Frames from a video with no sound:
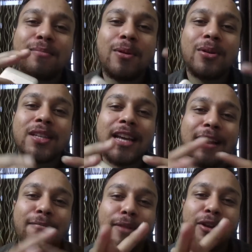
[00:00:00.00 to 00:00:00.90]
books
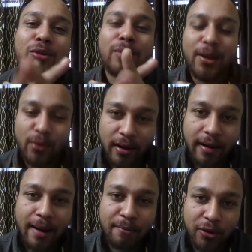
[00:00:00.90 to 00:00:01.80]
help me to be where i
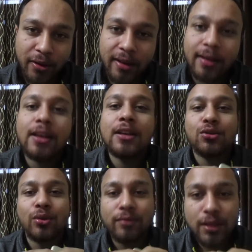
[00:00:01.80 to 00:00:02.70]
am today so
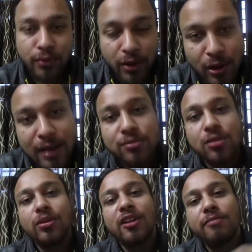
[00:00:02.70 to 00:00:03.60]
if this video helps
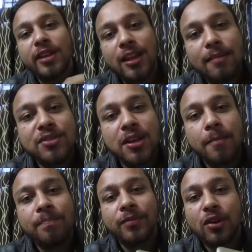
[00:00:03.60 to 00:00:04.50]
you give me a thumbs
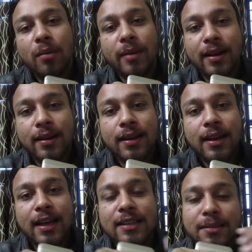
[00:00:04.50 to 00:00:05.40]
up comment
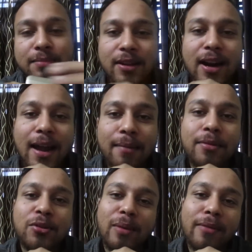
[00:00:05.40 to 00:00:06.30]
and subscribe
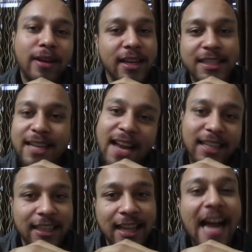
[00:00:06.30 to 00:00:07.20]
to my fucking channel
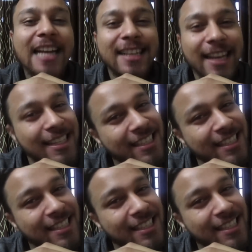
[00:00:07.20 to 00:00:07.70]
until next